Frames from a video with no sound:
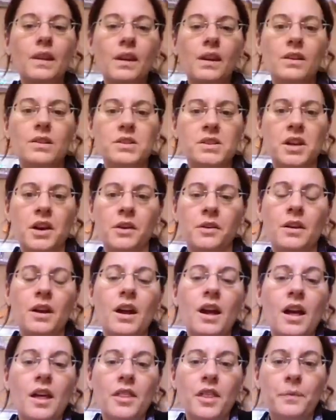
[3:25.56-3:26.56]
So
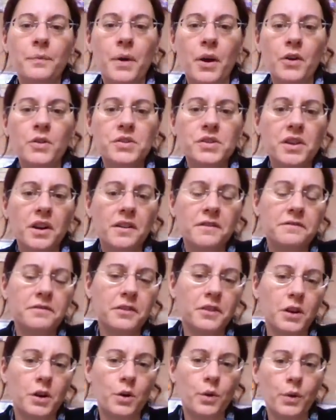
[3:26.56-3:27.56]
the postcode for
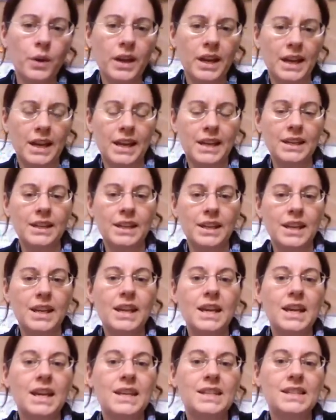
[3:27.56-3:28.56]
the Queen
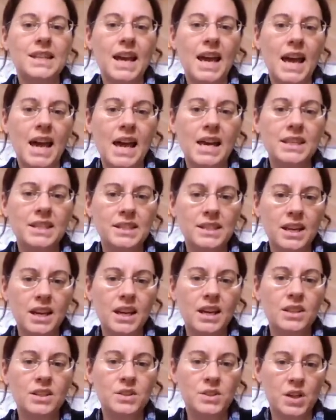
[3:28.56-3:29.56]
is
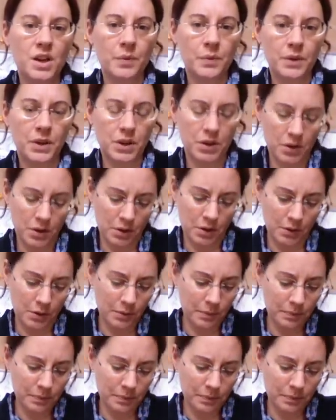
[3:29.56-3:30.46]
SWAA.